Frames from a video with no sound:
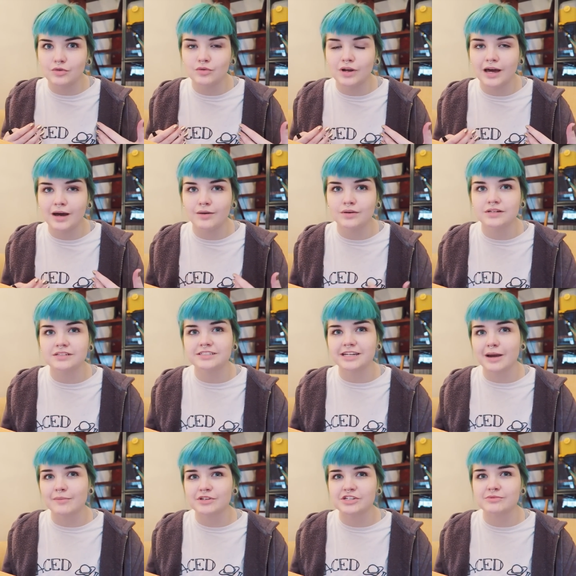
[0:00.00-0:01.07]
it all out and
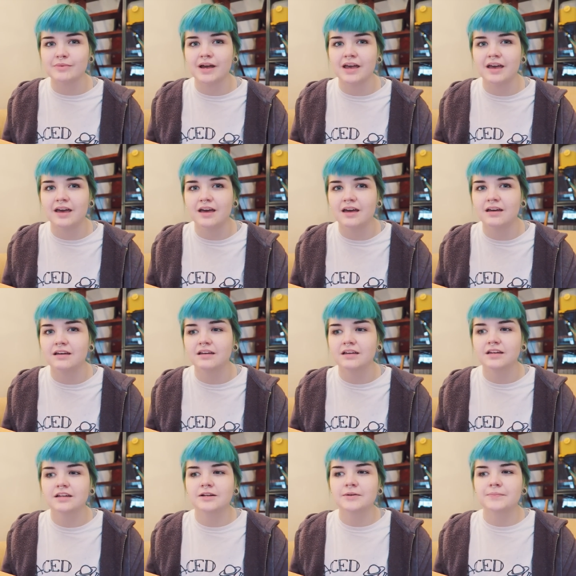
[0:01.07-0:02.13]
damaging my hair
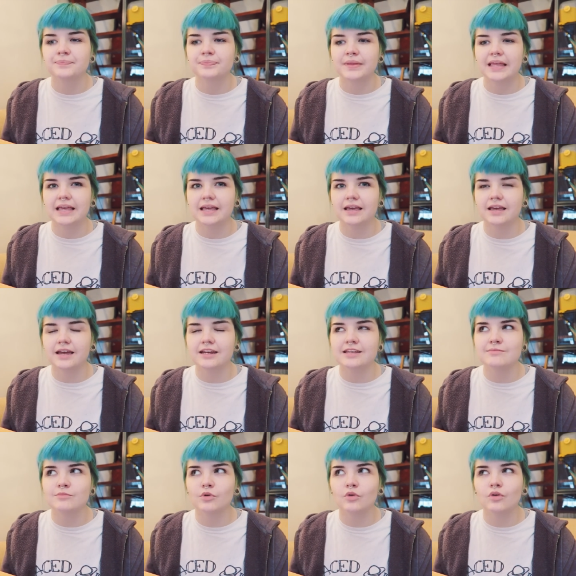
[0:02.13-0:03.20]

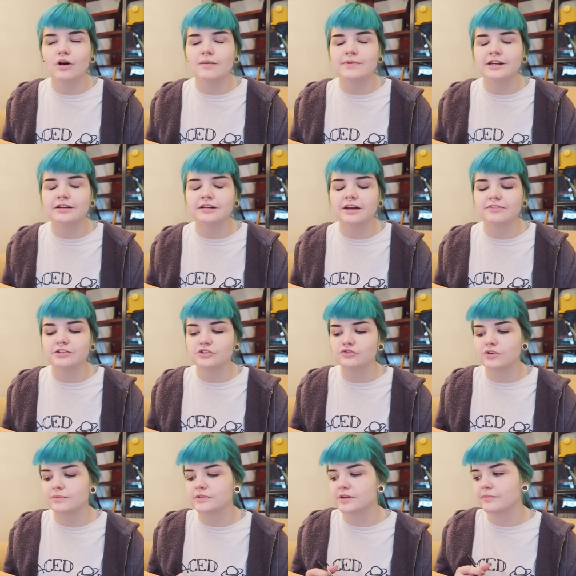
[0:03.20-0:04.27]
anymore. I mean, I'd have to
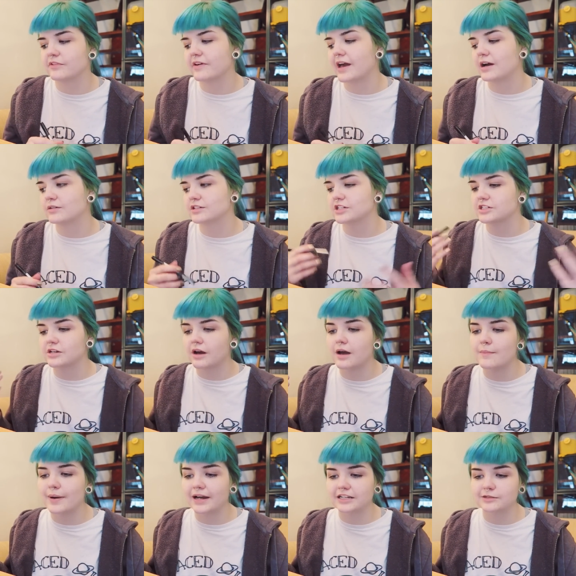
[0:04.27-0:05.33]
strip some of it out to dye
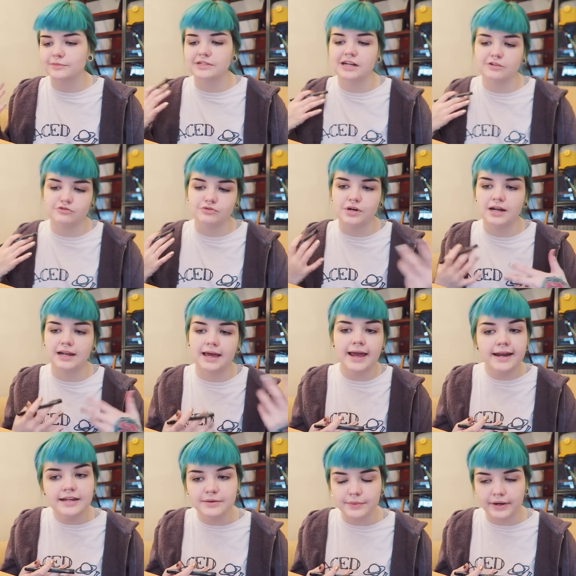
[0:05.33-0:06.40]
it back to my natural colour
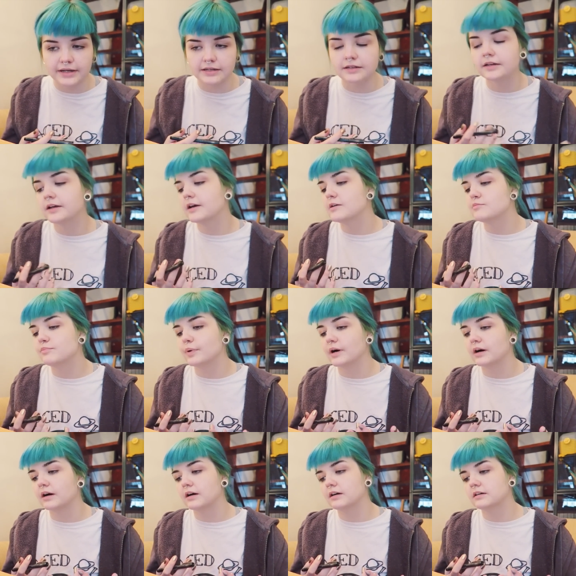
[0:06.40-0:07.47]
anyway,
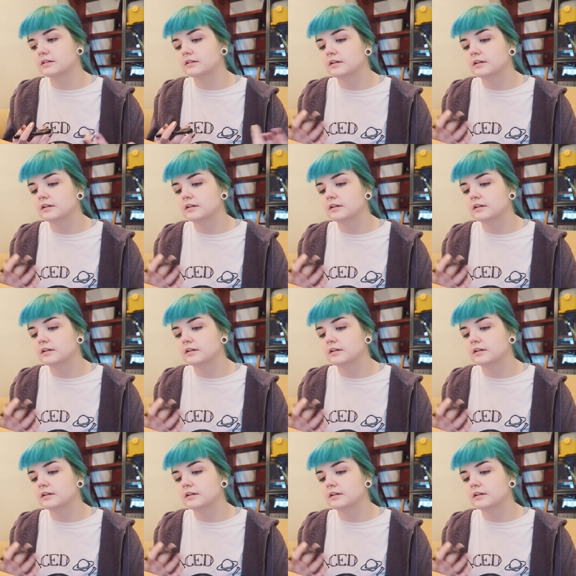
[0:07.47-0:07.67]
but